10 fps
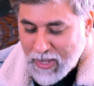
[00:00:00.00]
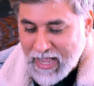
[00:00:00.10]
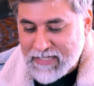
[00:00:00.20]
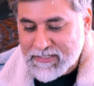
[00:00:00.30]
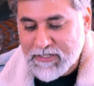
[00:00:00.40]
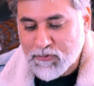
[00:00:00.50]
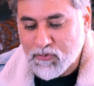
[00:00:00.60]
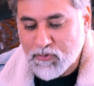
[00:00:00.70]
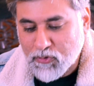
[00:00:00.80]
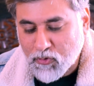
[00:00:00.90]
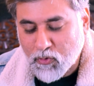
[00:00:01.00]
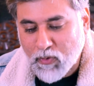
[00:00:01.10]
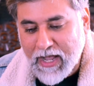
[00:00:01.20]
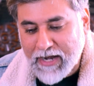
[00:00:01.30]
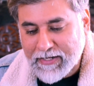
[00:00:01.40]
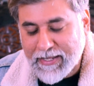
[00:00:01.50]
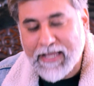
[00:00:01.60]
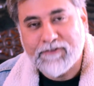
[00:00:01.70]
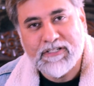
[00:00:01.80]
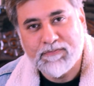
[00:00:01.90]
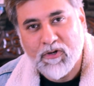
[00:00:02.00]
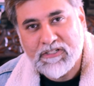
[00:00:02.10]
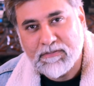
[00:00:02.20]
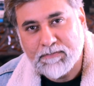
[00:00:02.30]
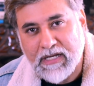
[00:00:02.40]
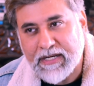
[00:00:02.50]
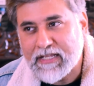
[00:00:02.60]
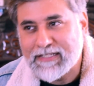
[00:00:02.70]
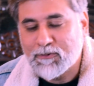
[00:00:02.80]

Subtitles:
as you grow and gain responsibilities,